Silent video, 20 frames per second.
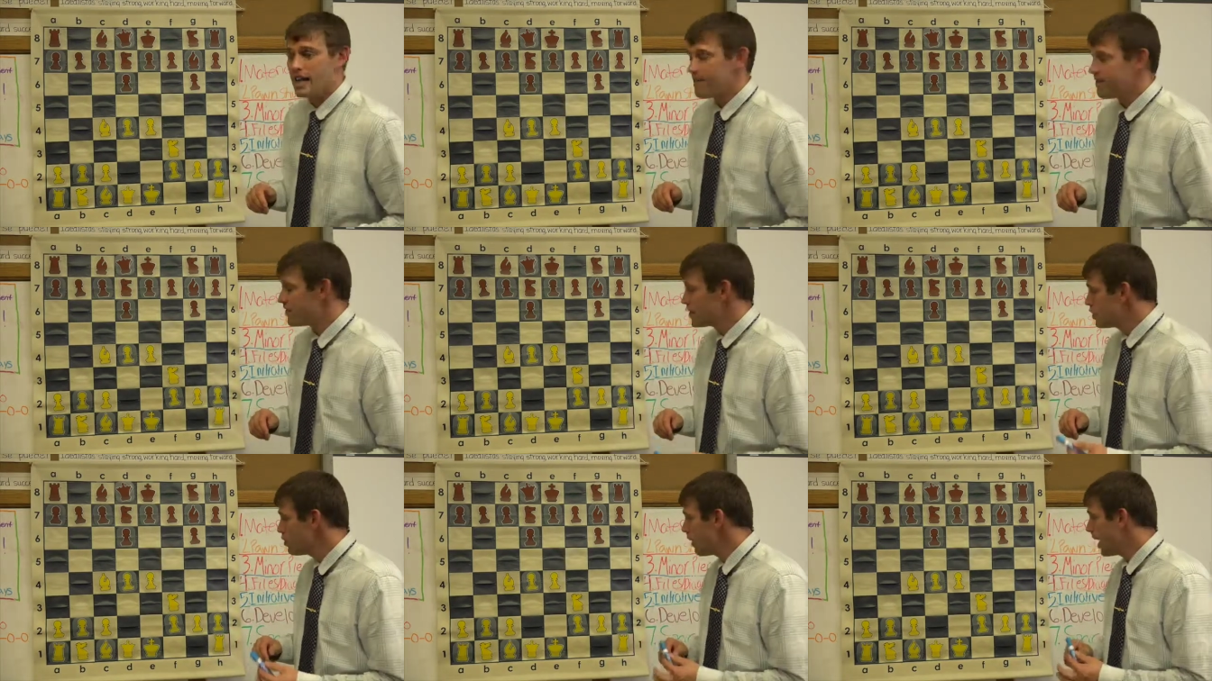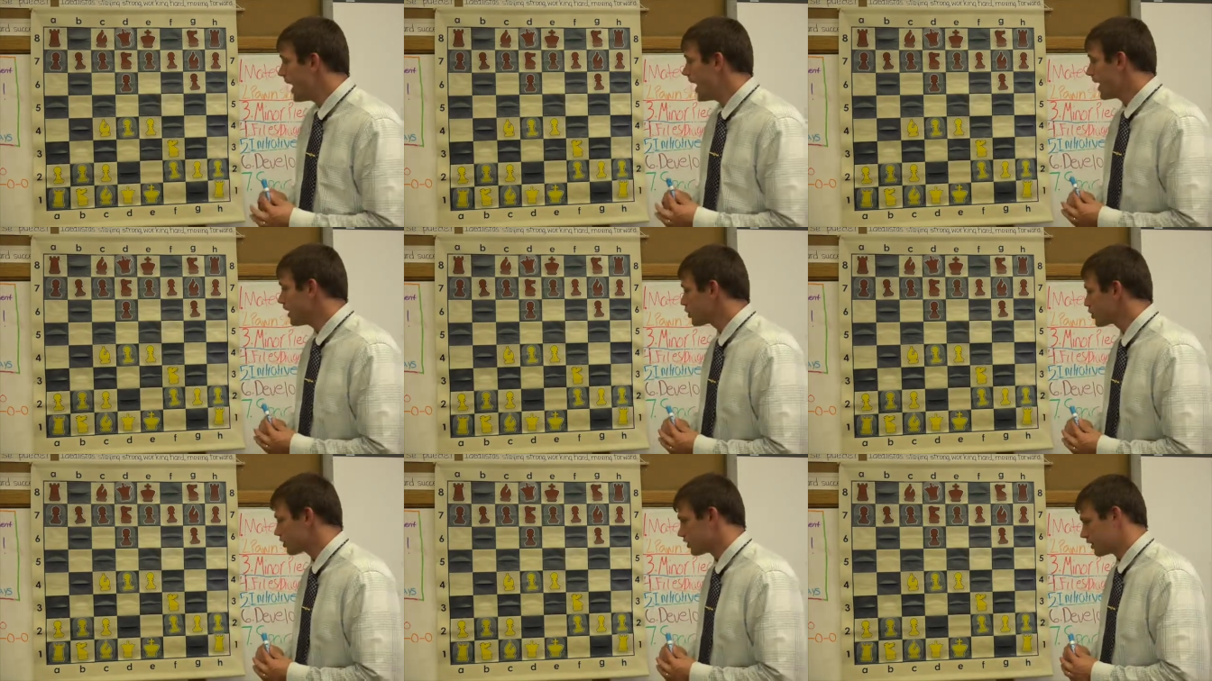If you
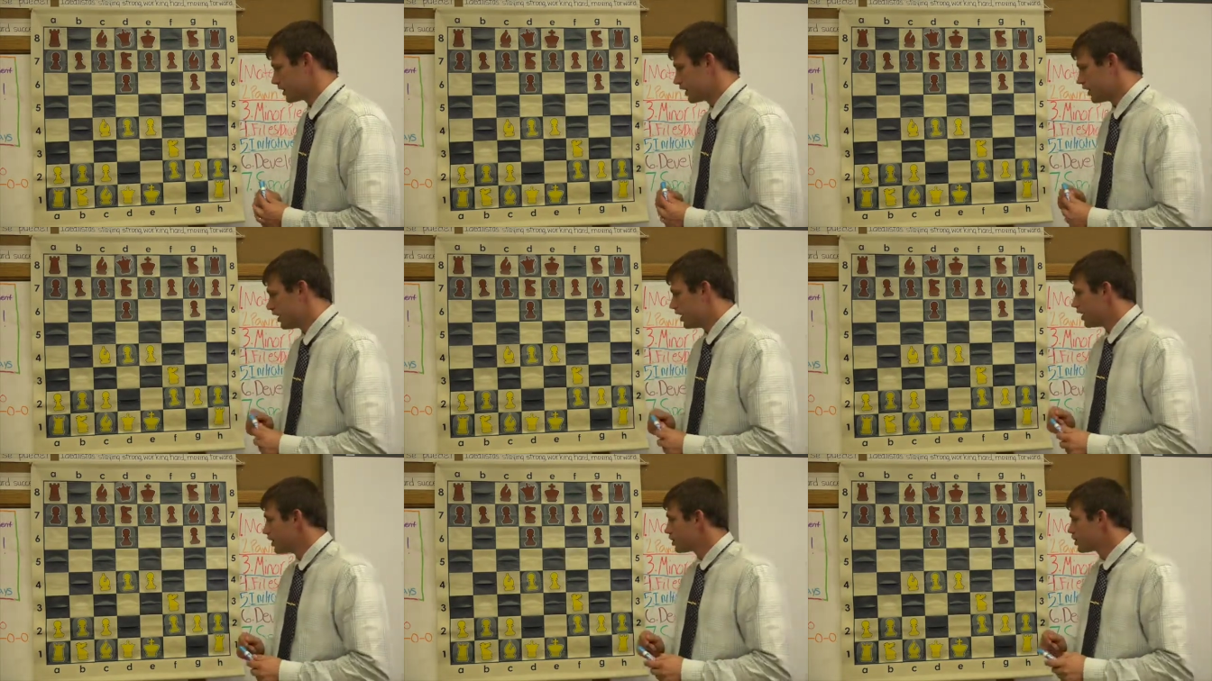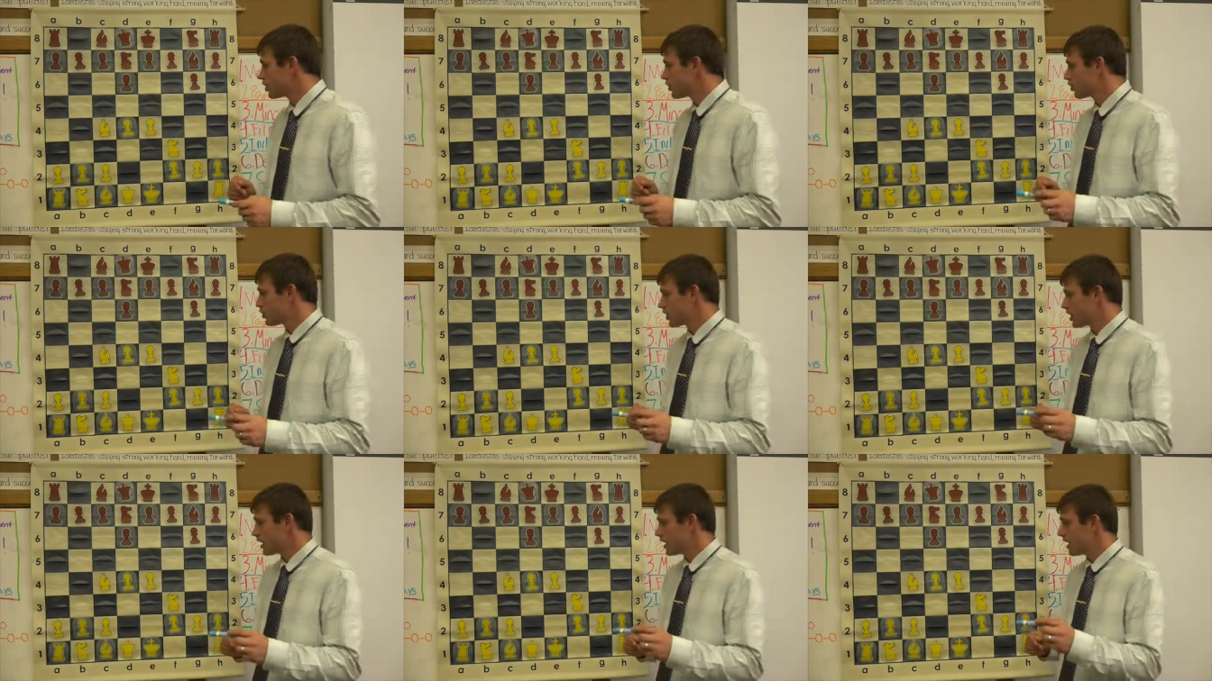actually
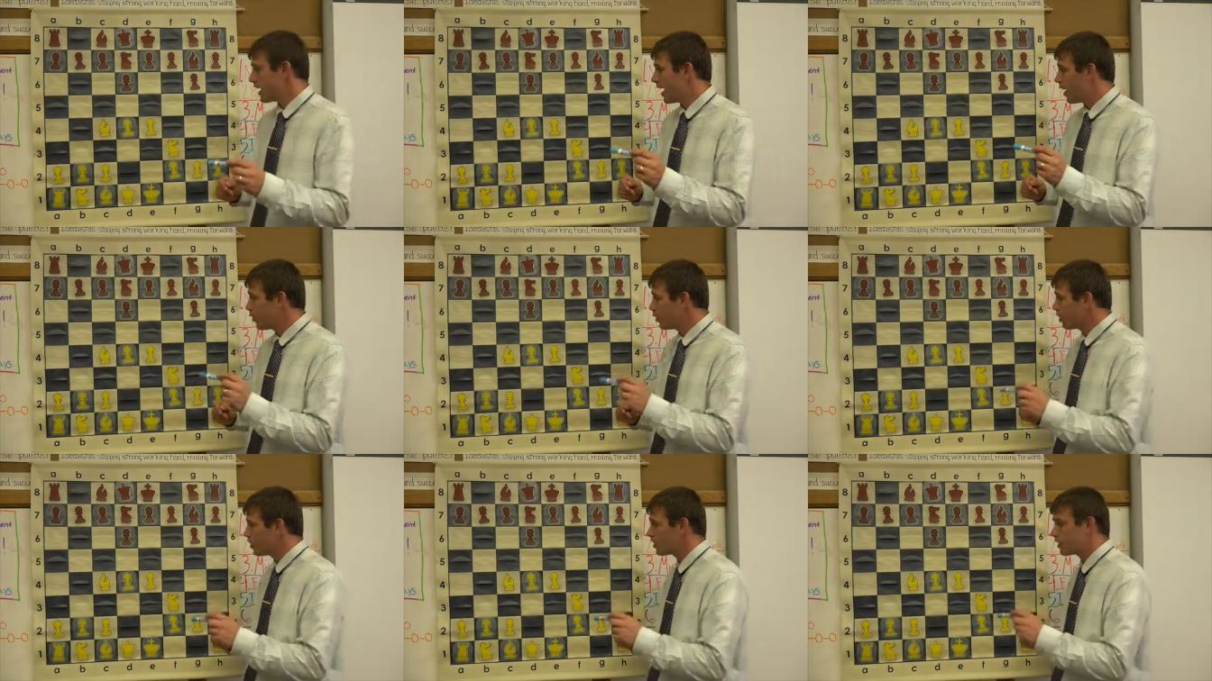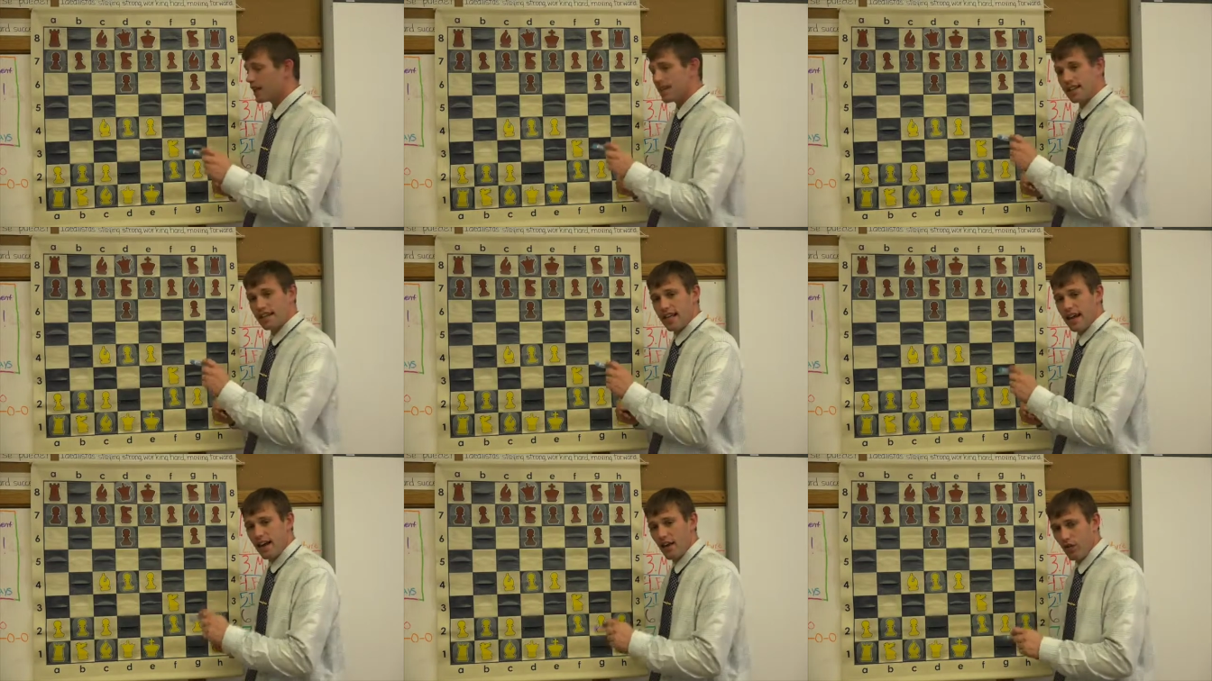just
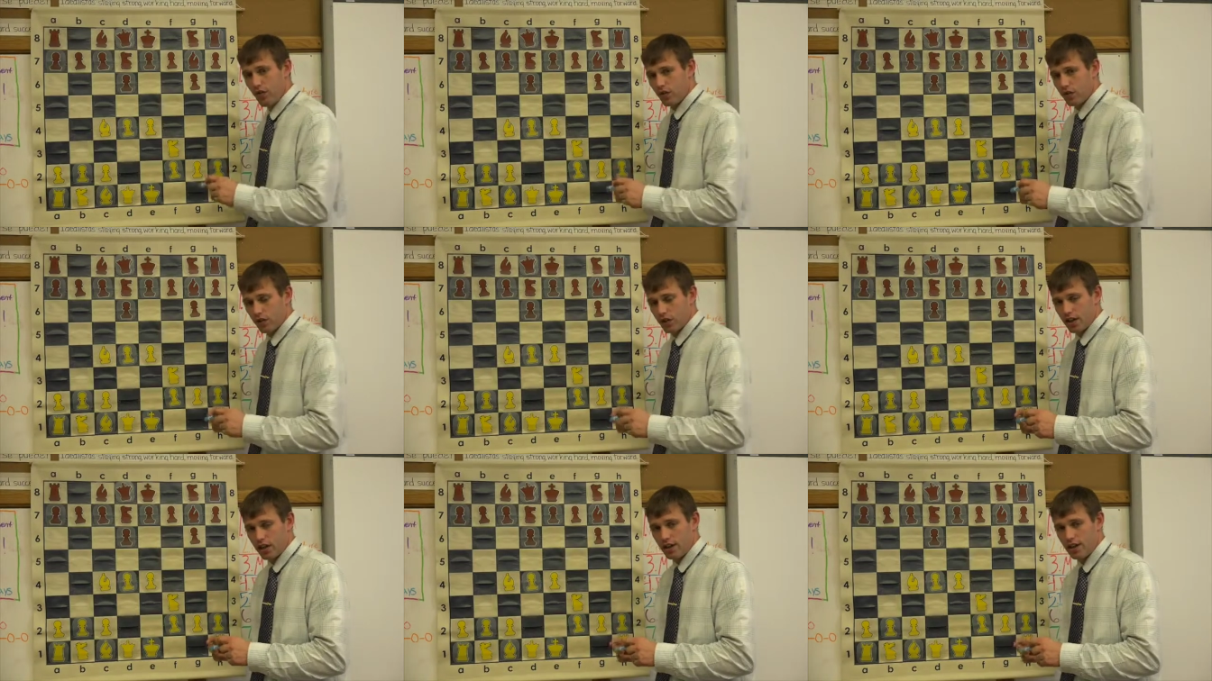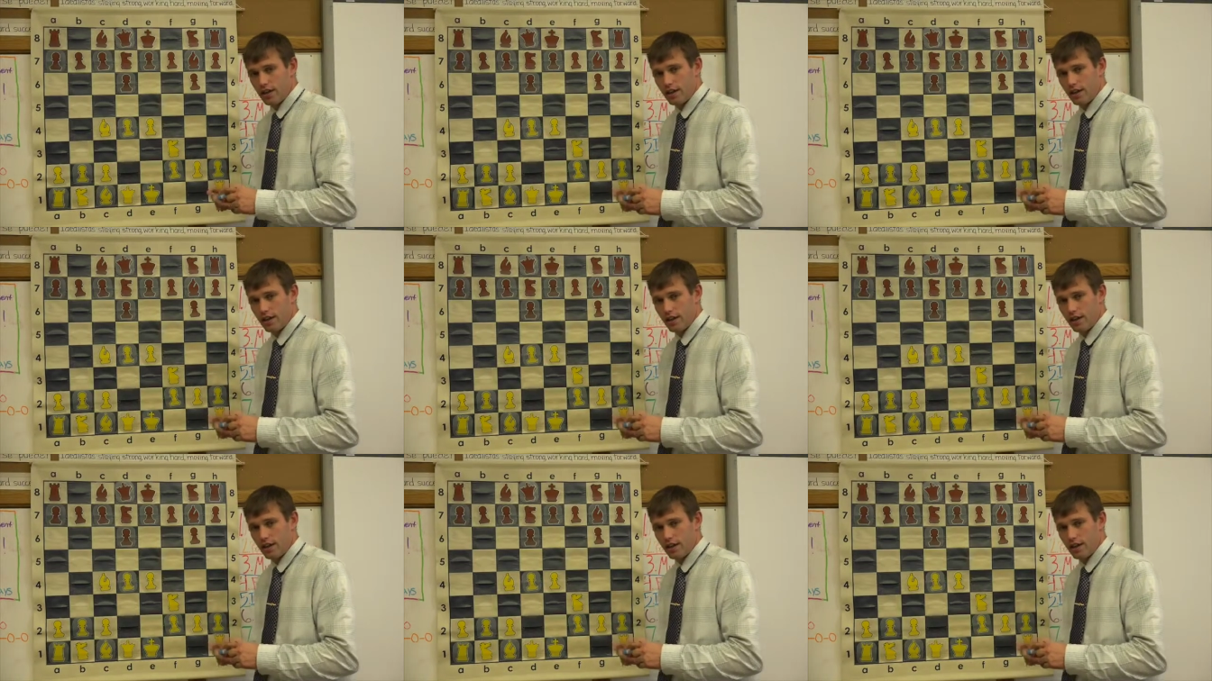calculate carefully,